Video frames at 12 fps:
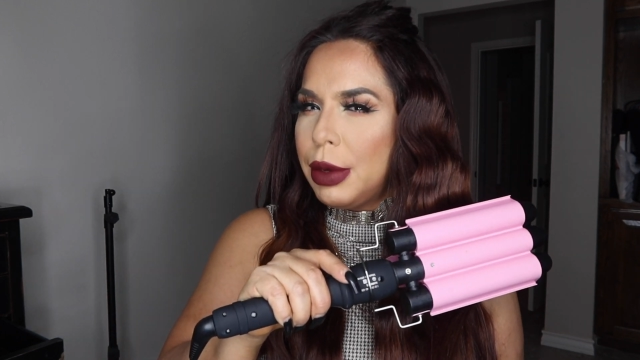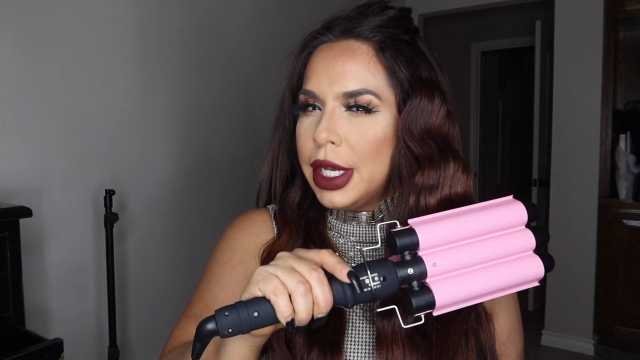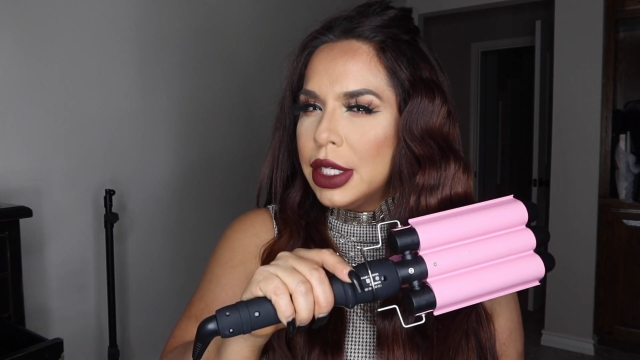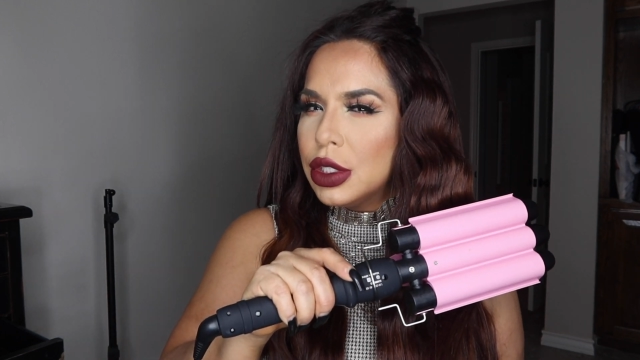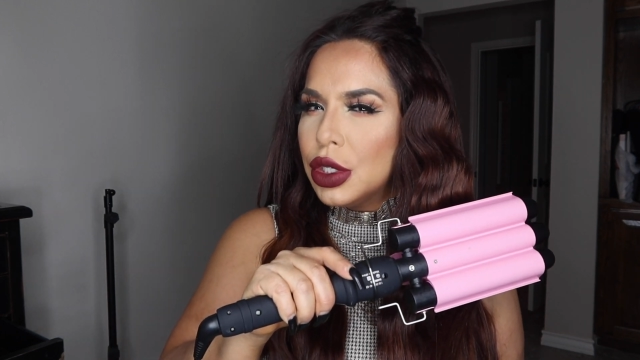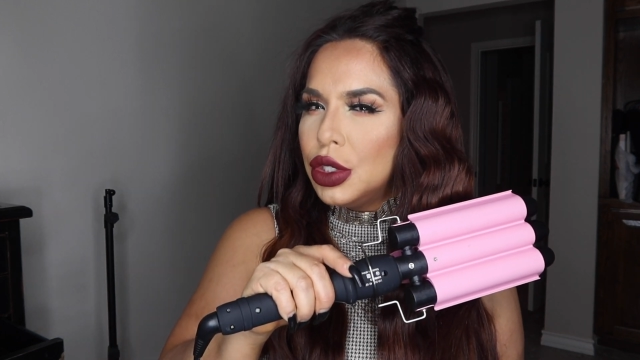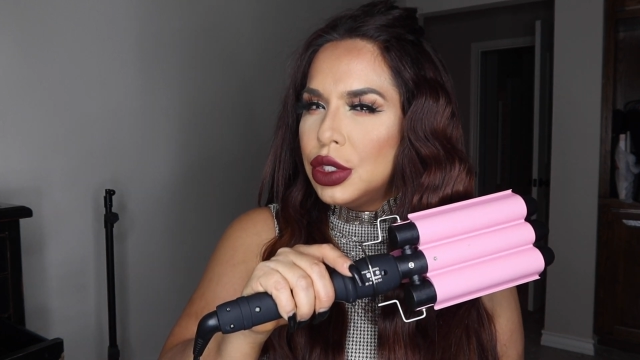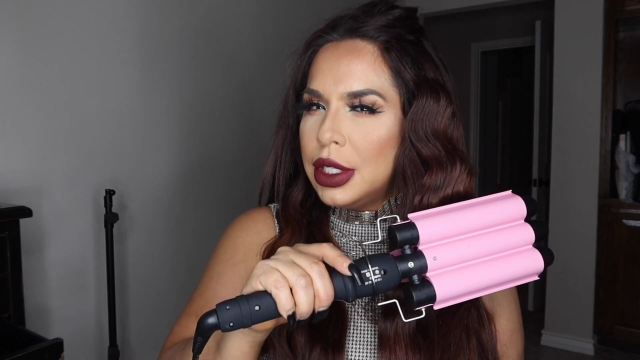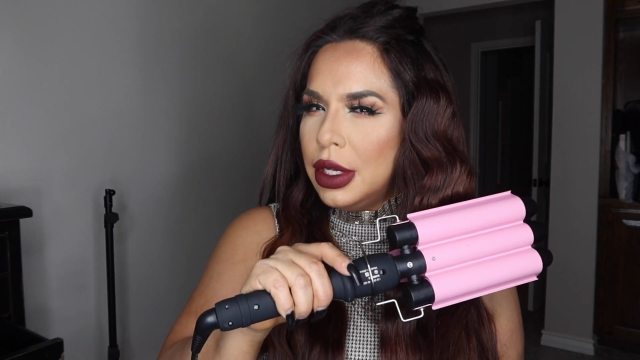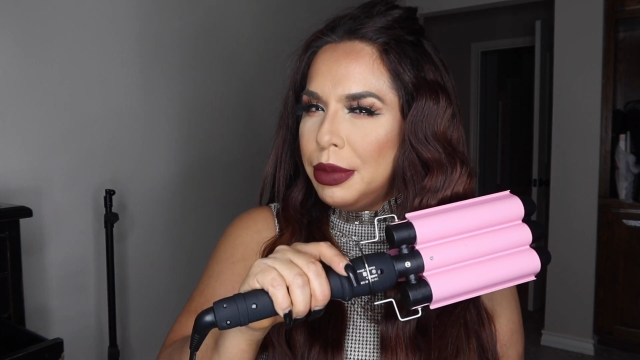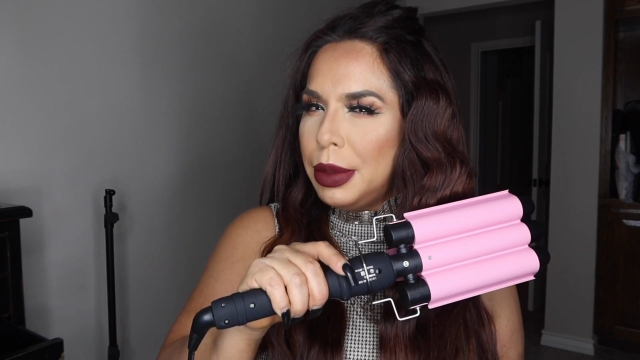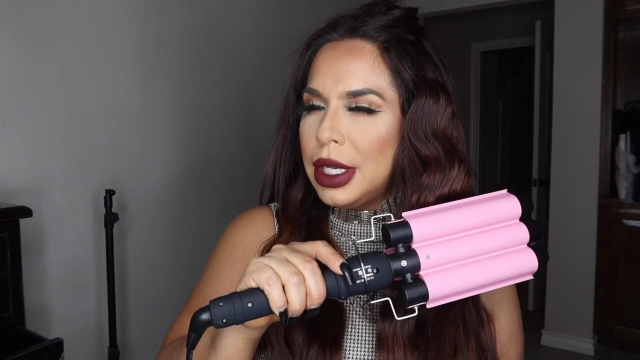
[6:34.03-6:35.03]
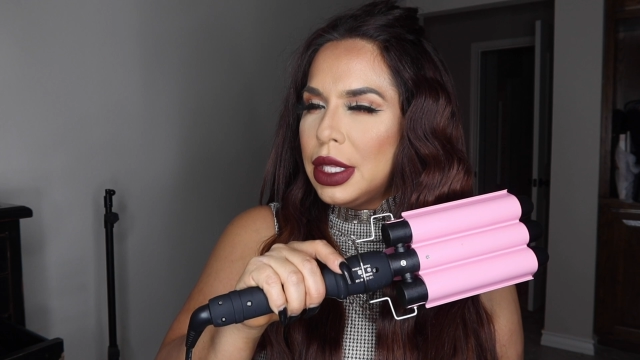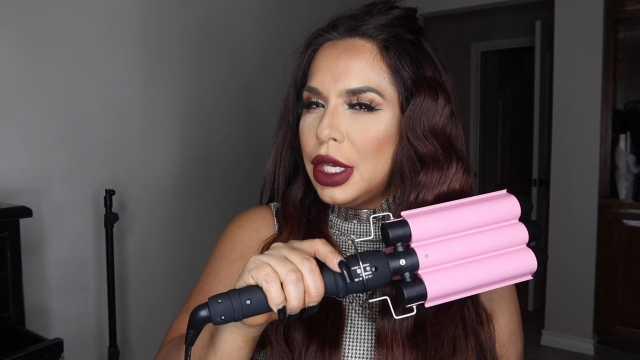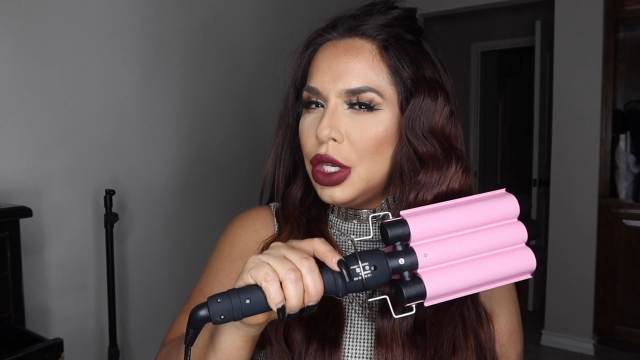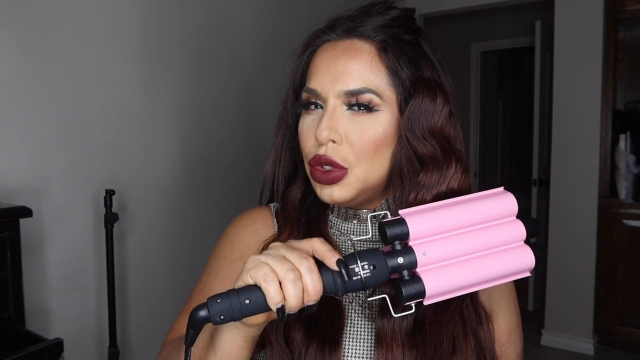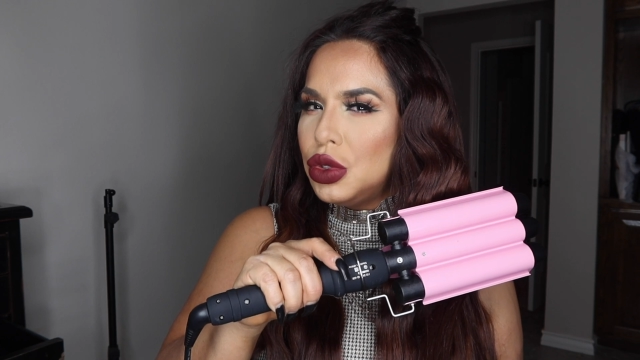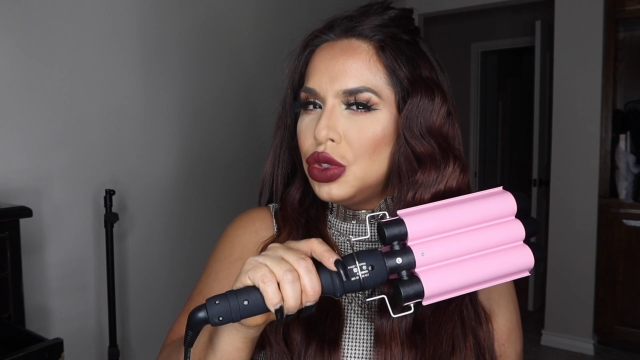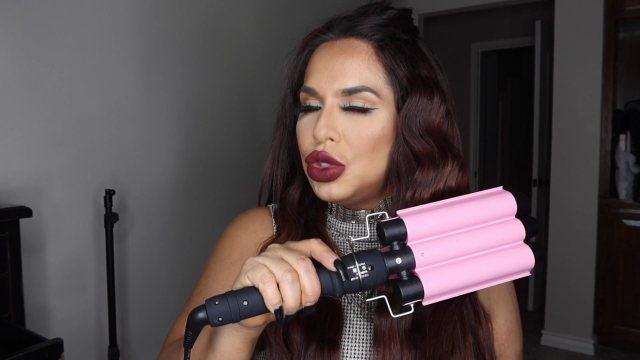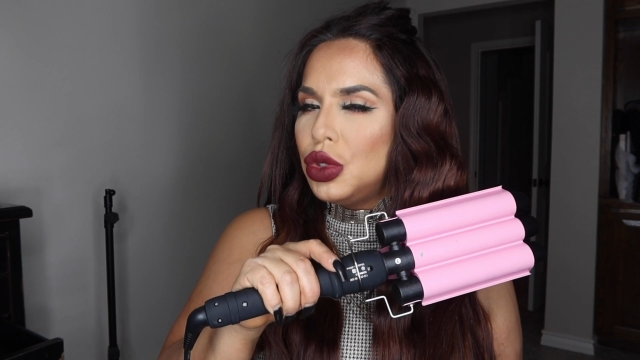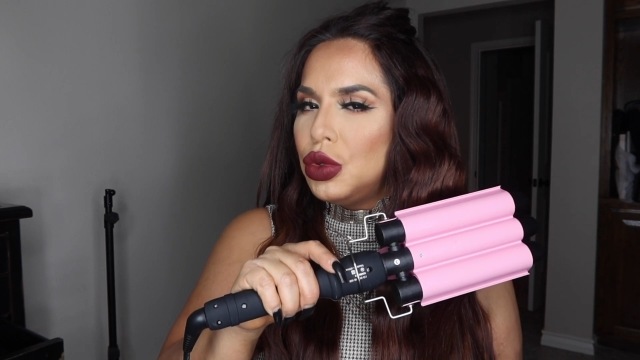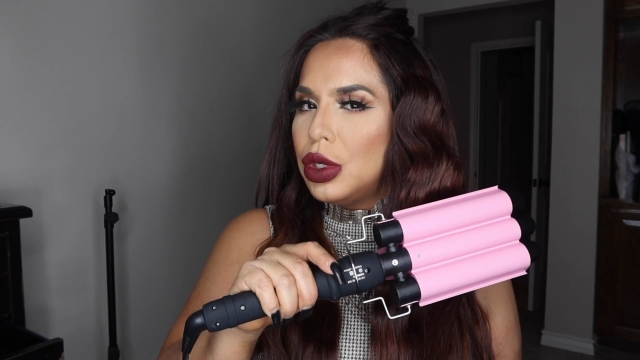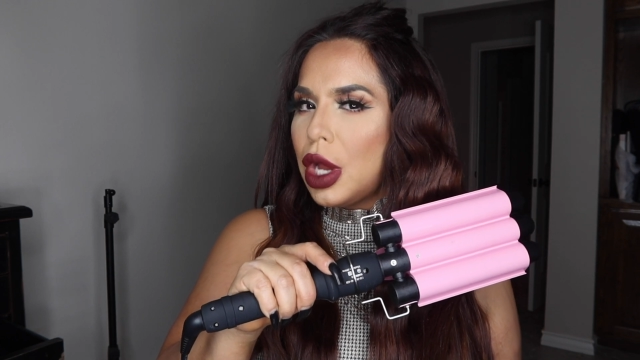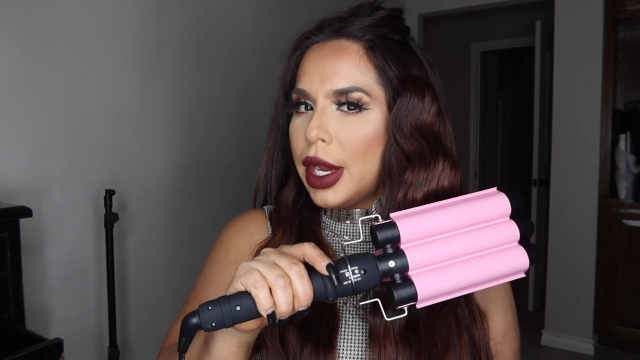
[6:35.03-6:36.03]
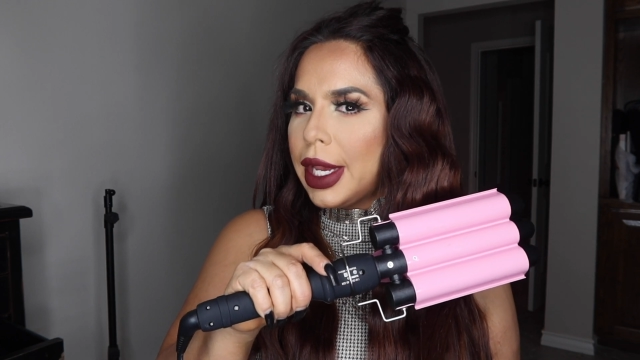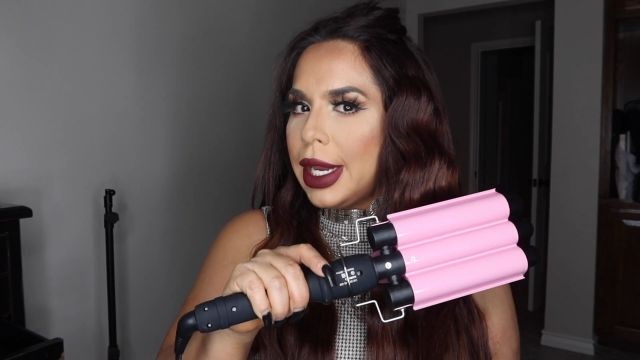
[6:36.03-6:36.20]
My kids are typically used to not